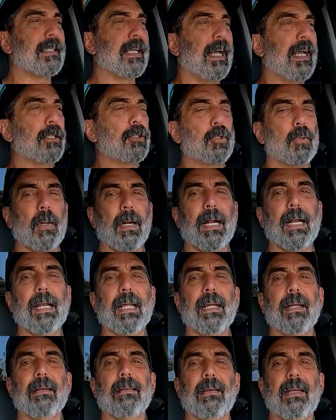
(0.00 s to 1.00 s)
that
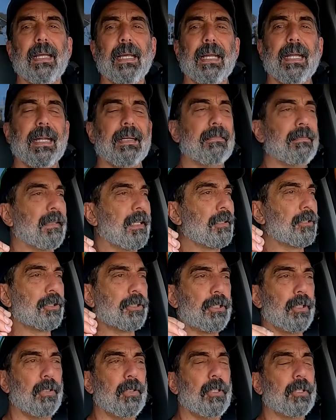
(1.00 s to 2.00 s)
training, get it as
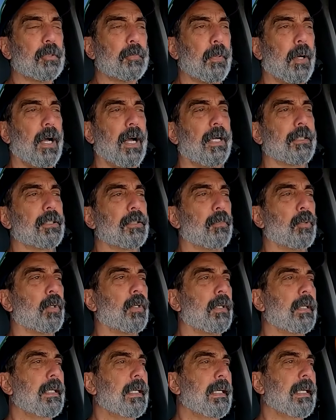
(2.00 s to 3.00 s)
soon as possible,